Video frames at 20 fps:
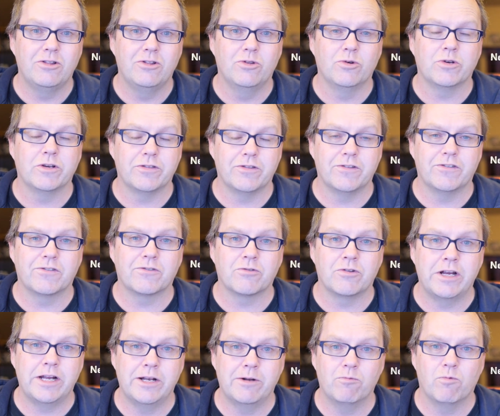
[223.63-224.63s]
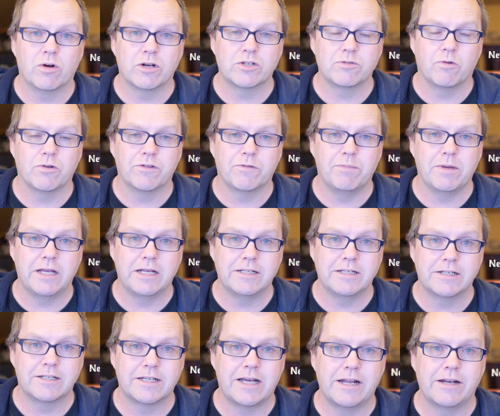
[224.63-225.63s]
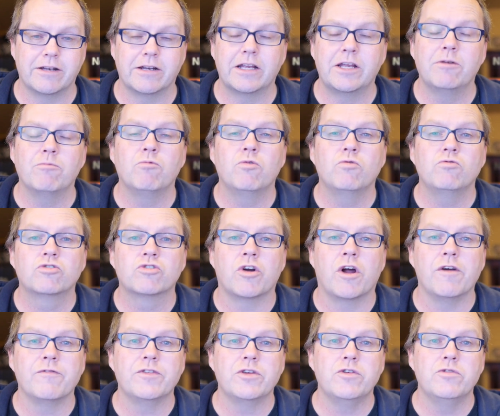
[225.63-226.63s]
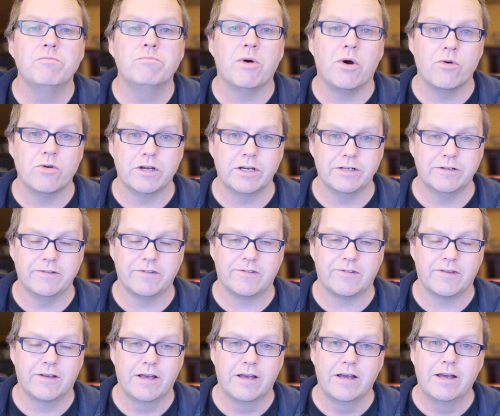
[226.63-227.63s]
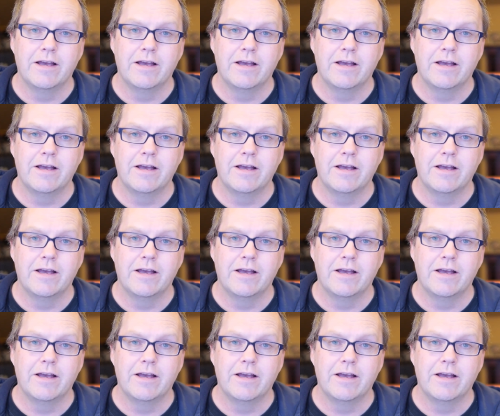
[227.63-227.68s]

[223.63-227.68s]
look at the screen and watch what's being dictated. It will drive you bonkers.